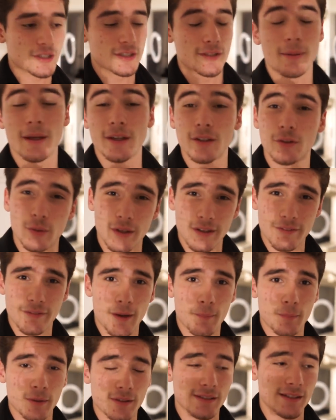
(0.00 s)
He's paying
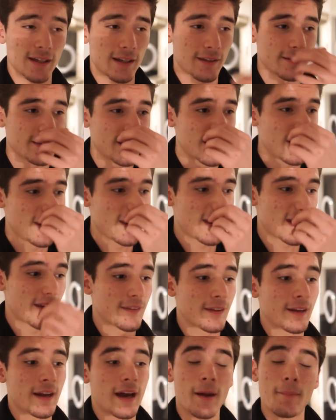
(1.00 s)
25%,
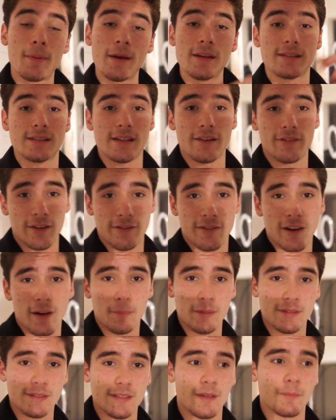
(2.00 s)
and then I pay
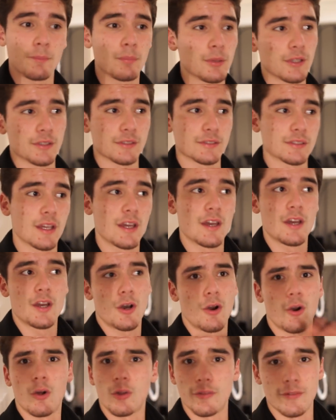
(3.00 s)
75% plus
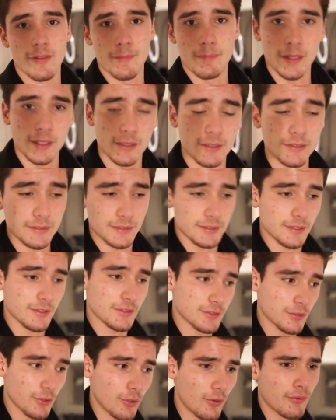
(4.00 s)
all of the bills.
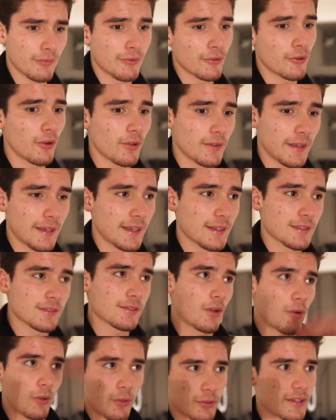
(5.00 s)
So overall, I
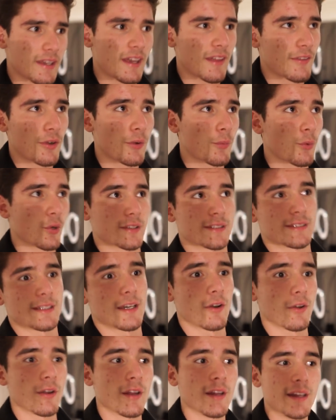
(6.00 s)
guess altogether it works
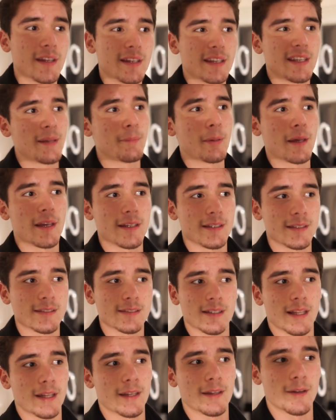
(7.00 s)
out. He
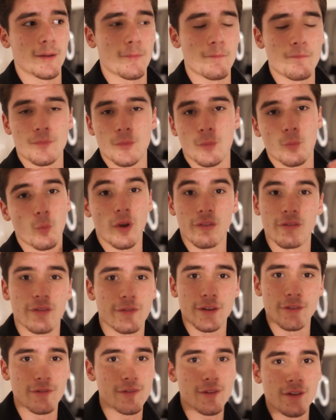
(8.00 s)
pays like
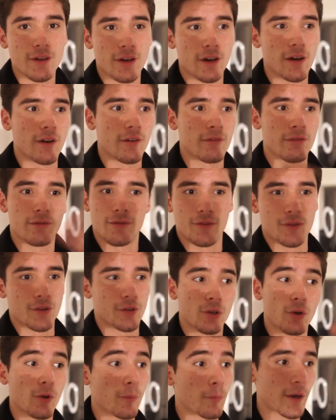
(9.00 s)
1/5 of the
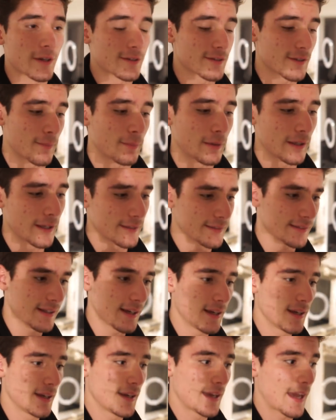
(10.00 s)
total price of the place,
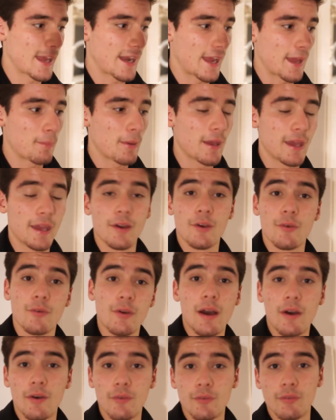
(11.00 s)
and I pay
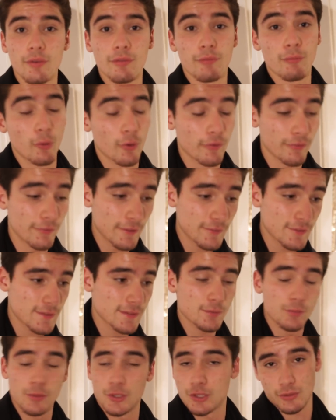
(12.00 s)
around
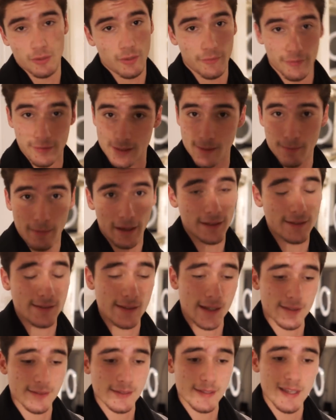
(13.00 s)
4/5, which obviously makes
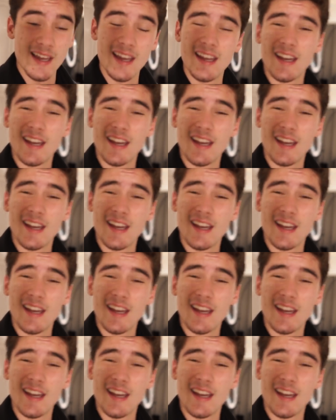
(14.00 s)
sense.